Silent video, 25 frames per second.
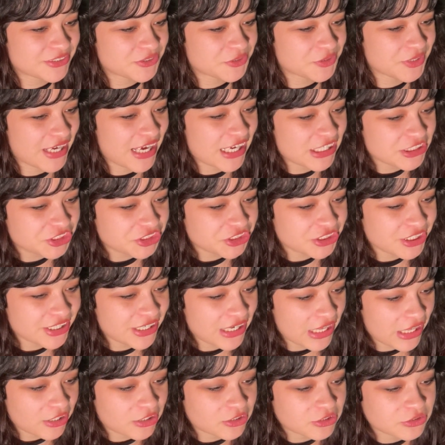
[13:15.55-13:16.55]

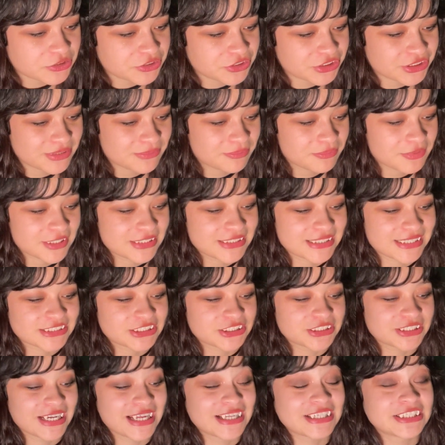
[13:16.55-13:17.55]
Creation, illusion,
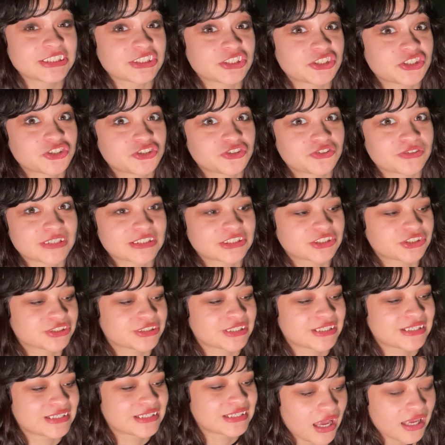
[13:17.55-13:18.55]
protection, and destruction.